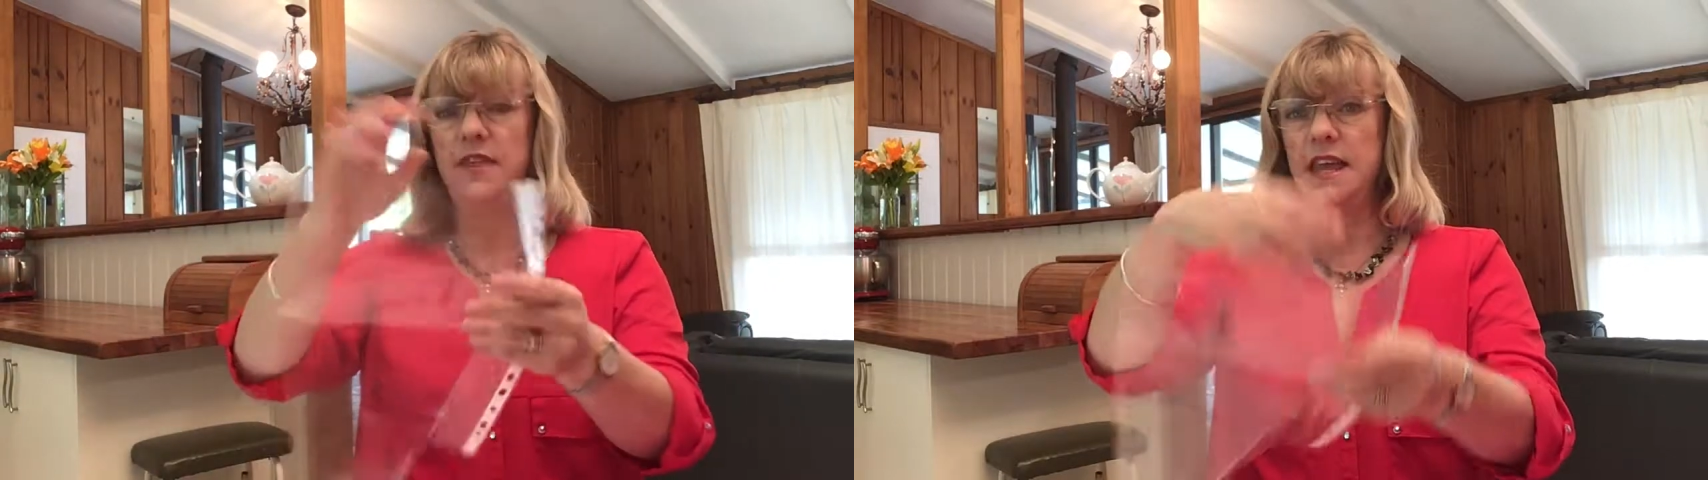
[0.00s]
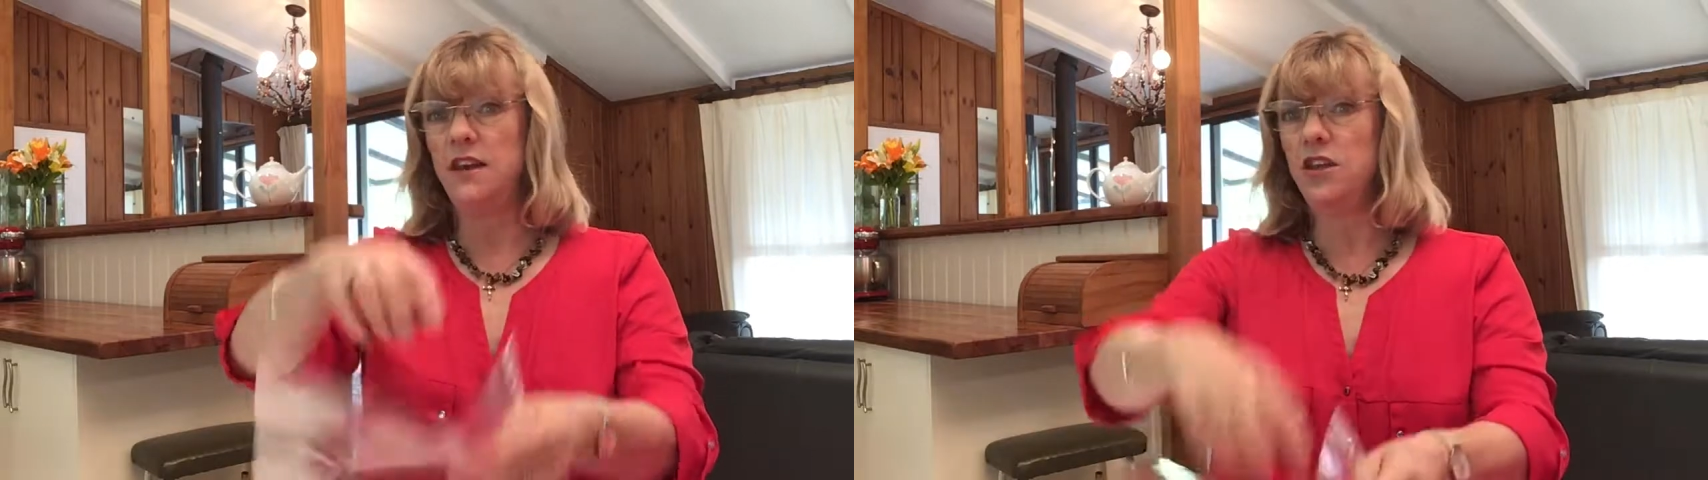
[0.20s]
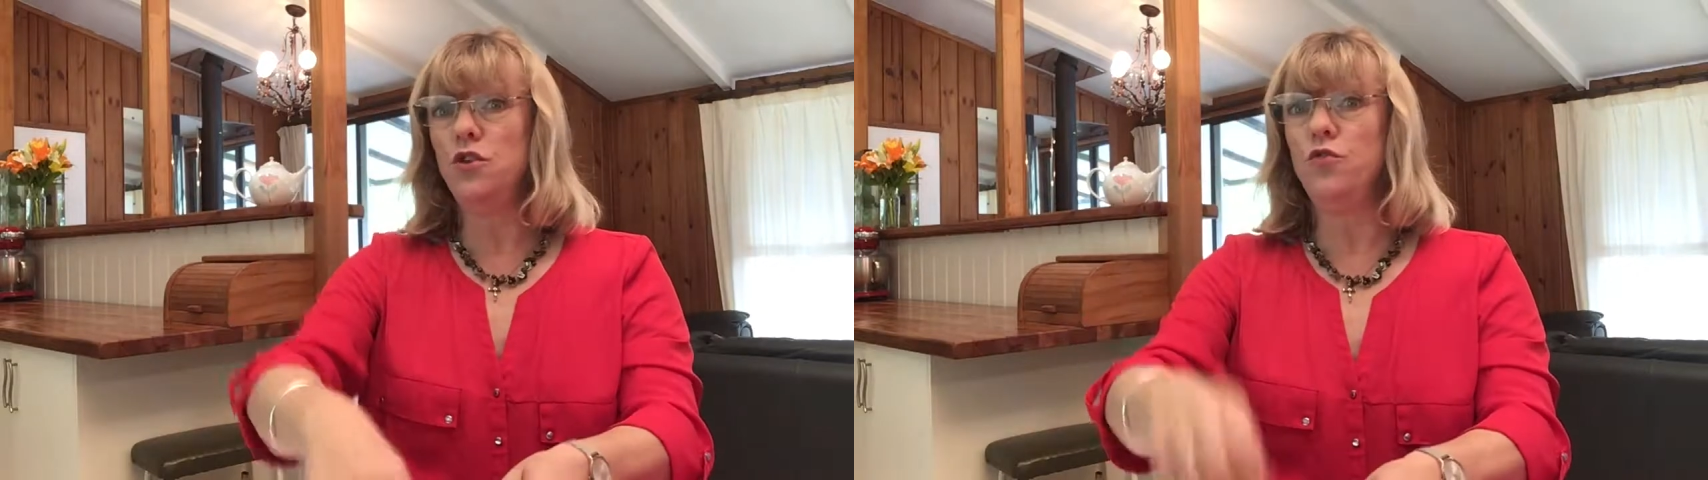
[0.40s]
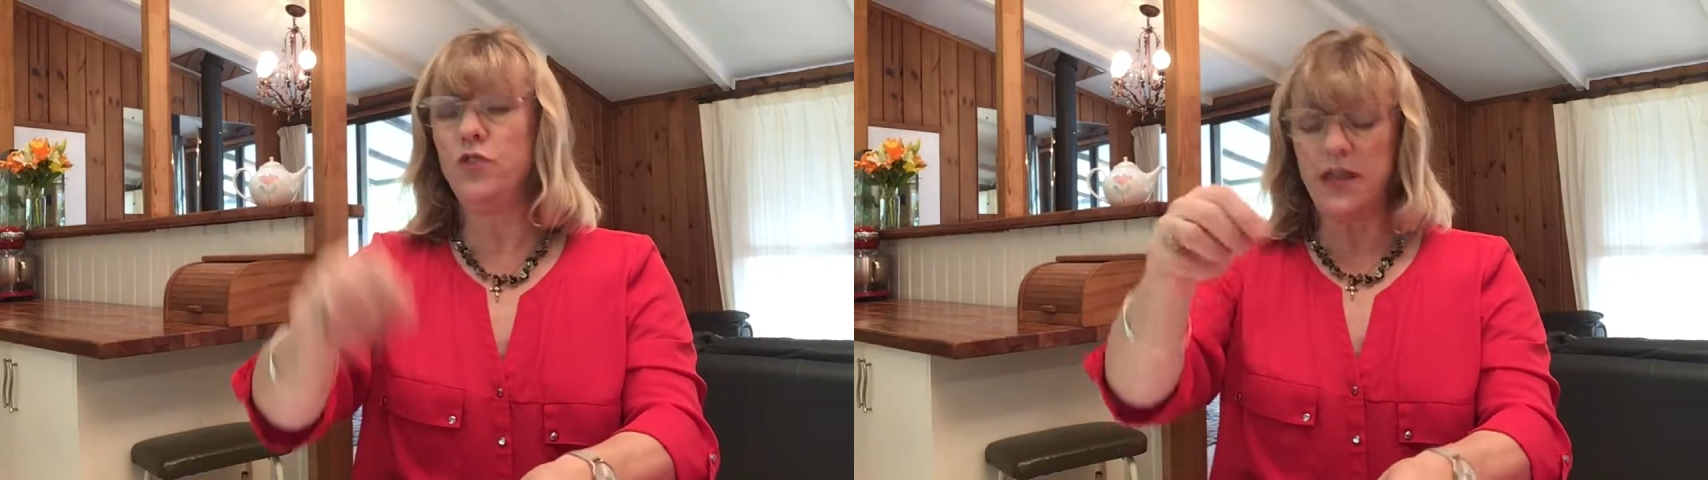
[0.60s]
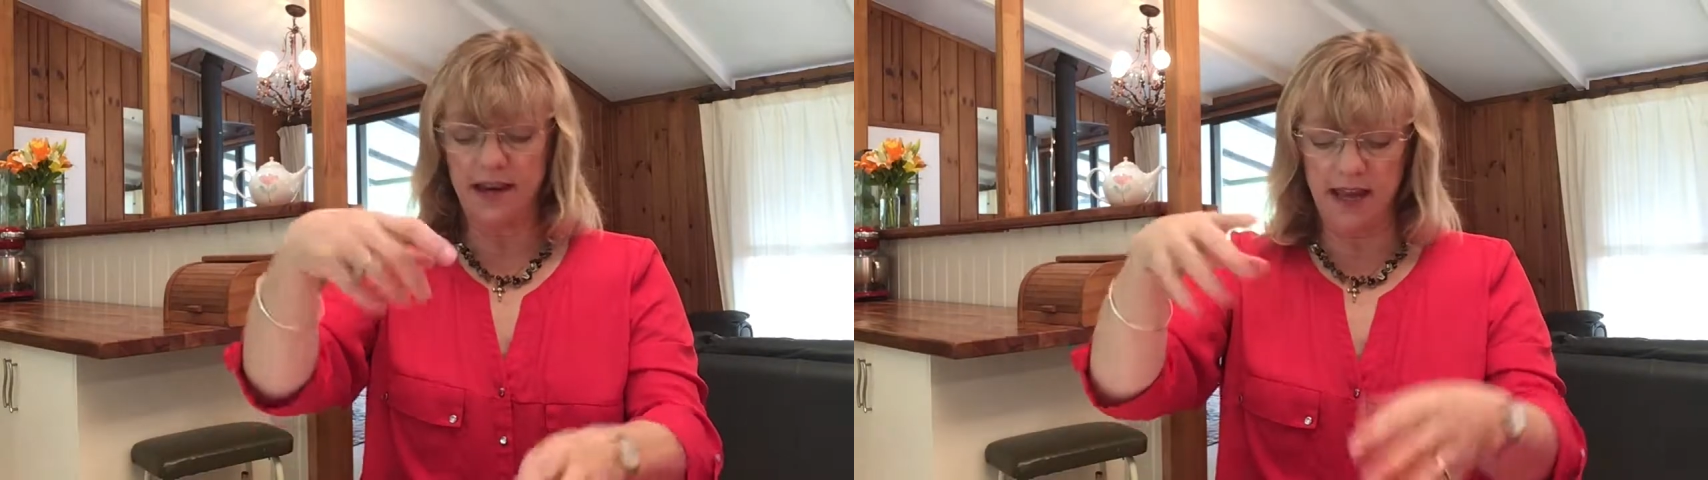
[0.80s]
then you
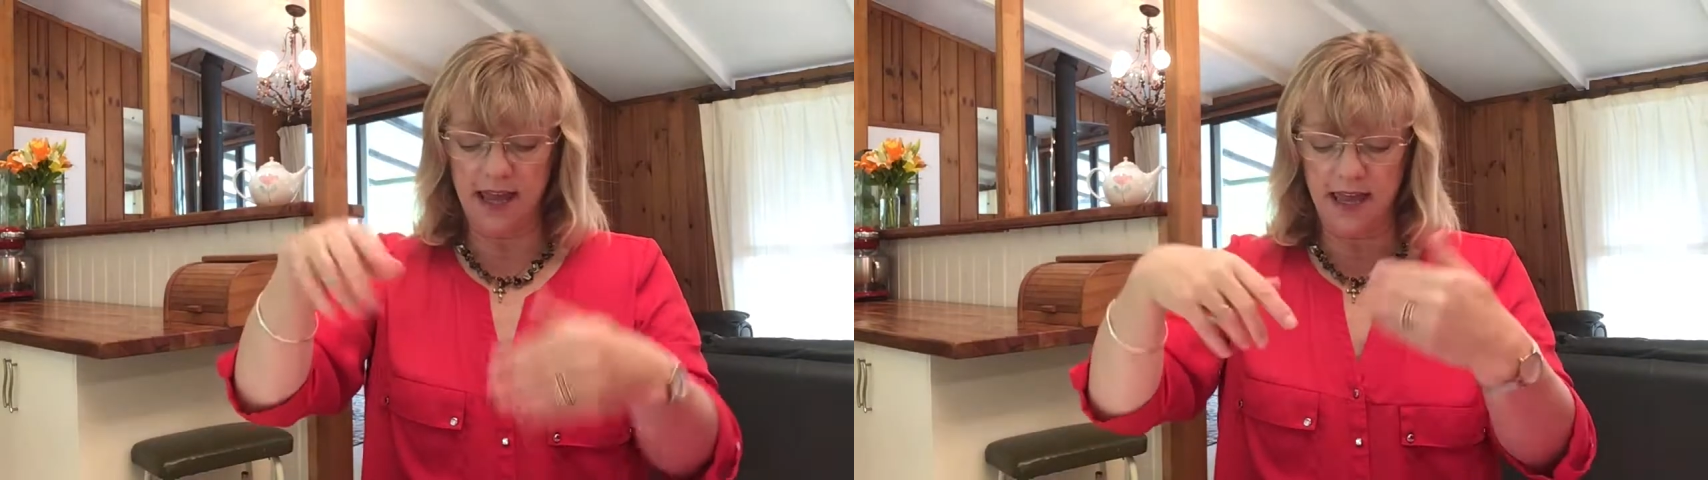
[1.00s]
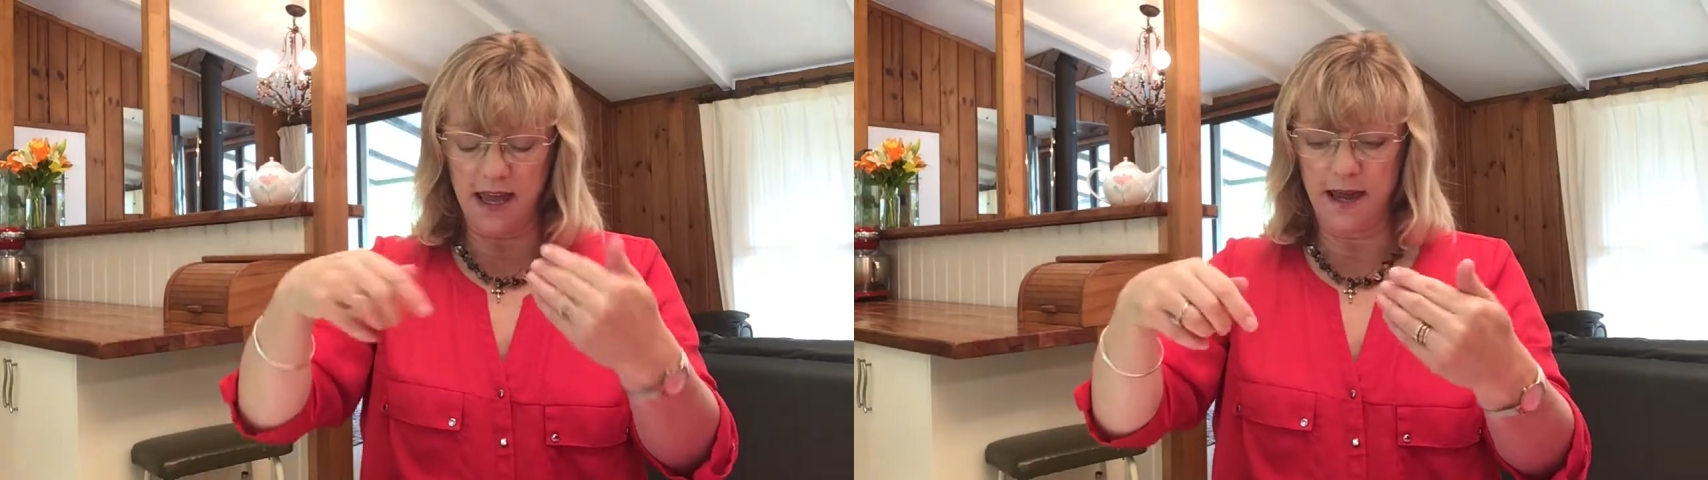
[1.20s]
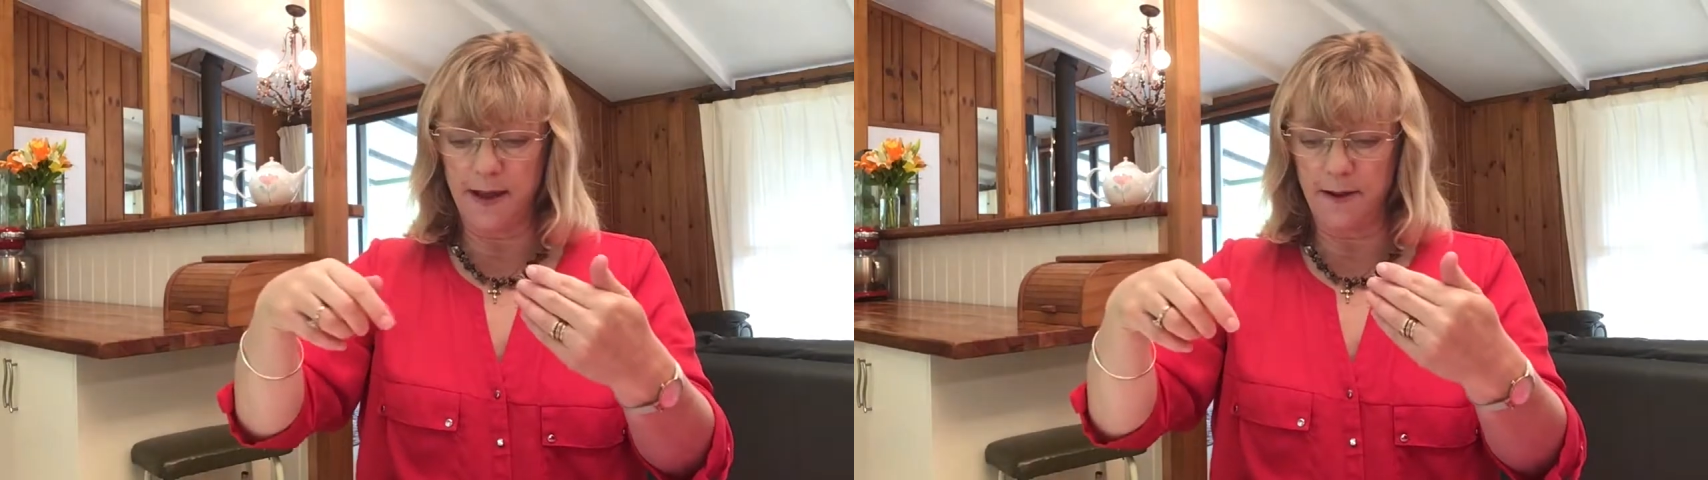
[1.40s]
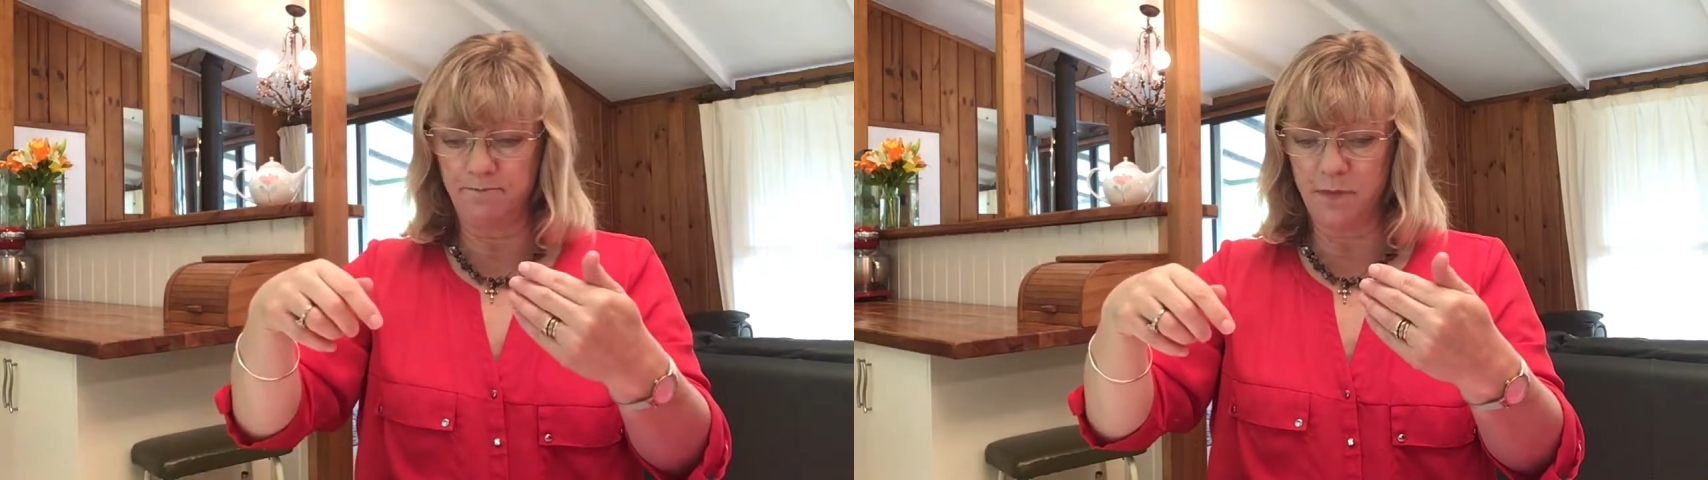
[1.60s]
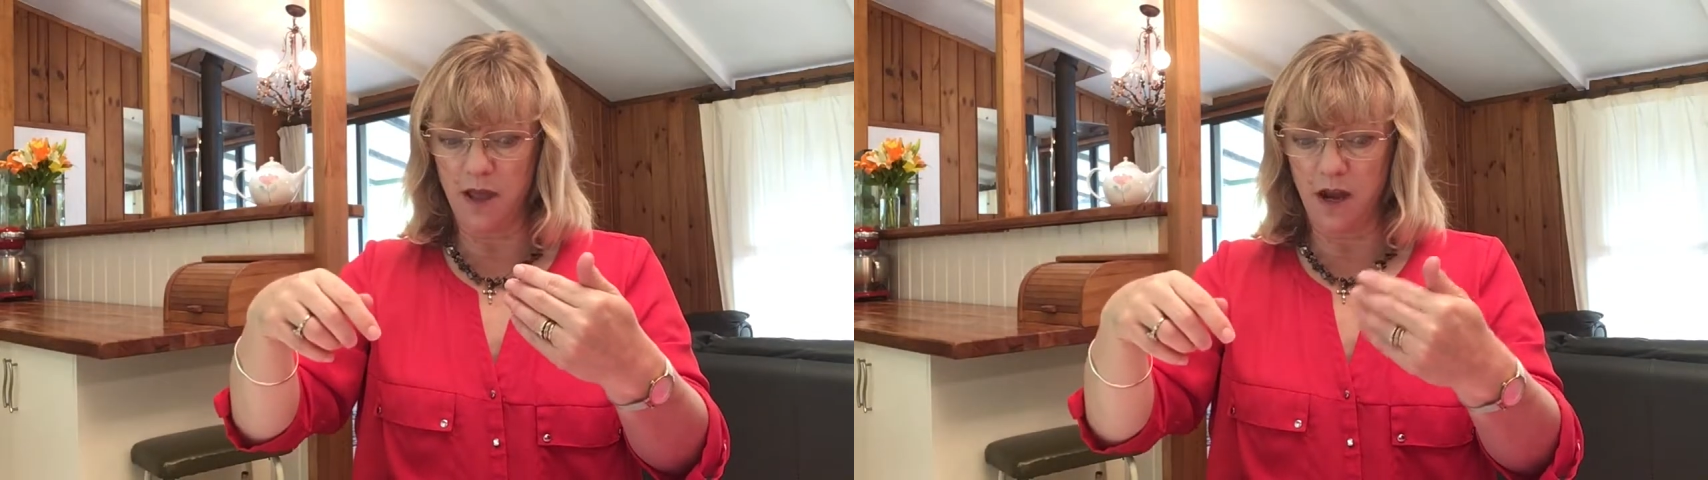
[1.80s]
get
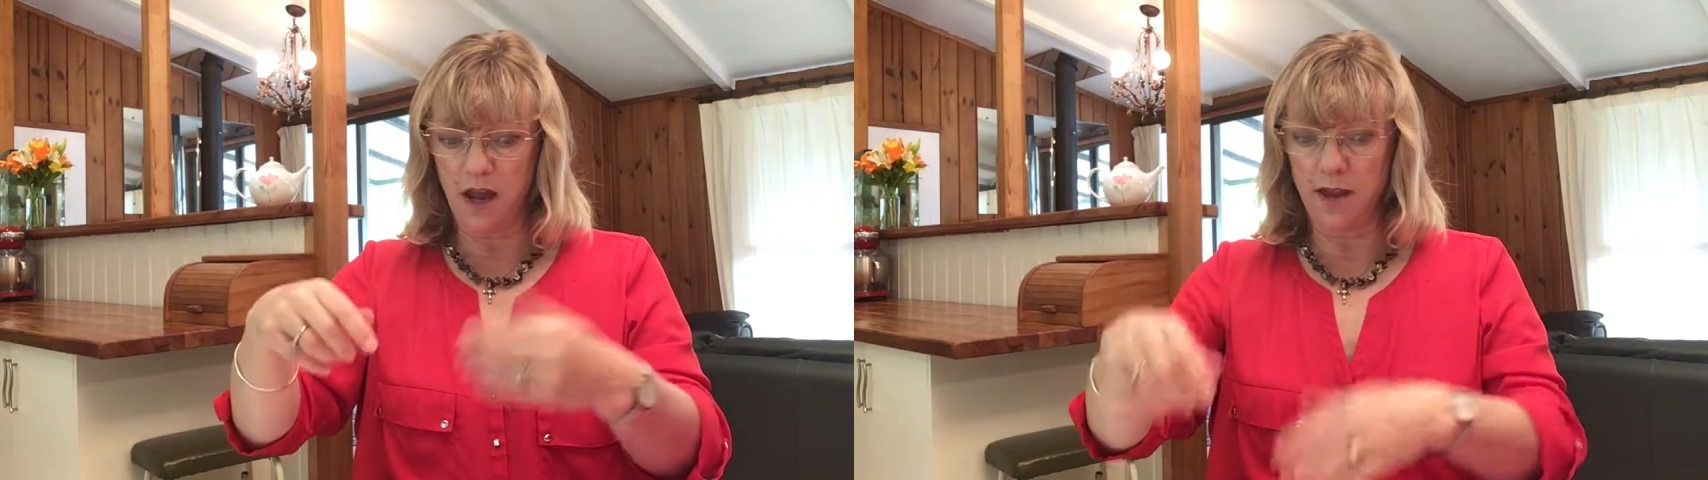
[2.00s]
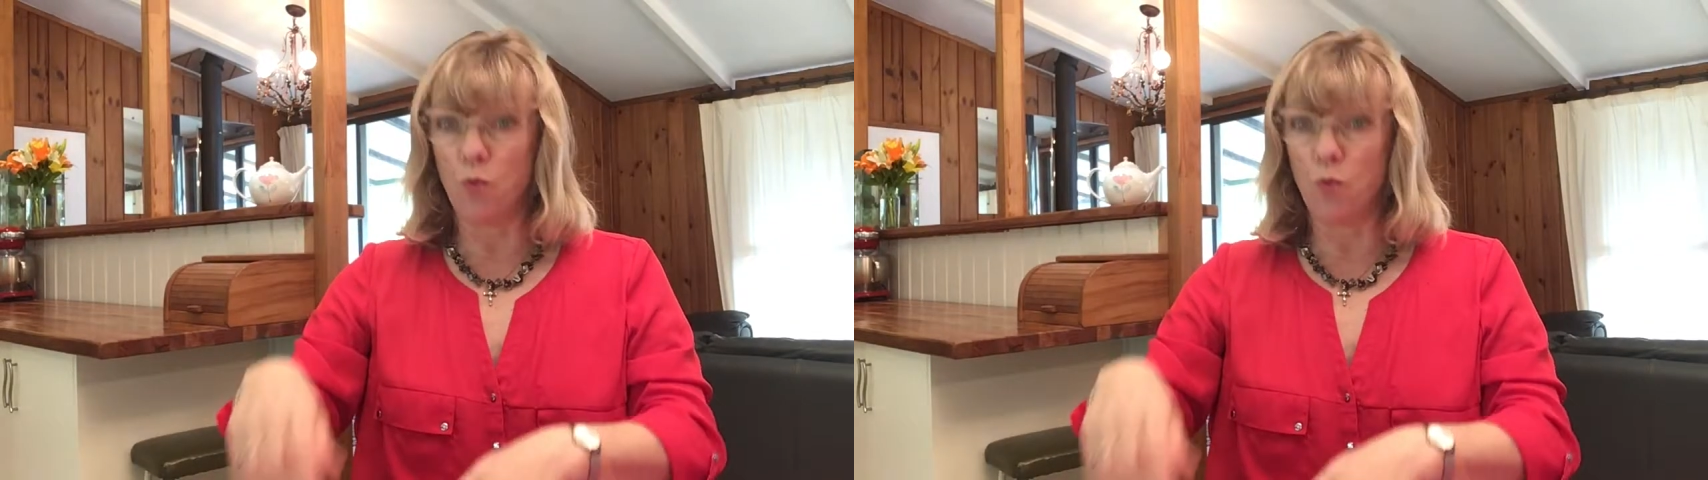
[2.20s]
like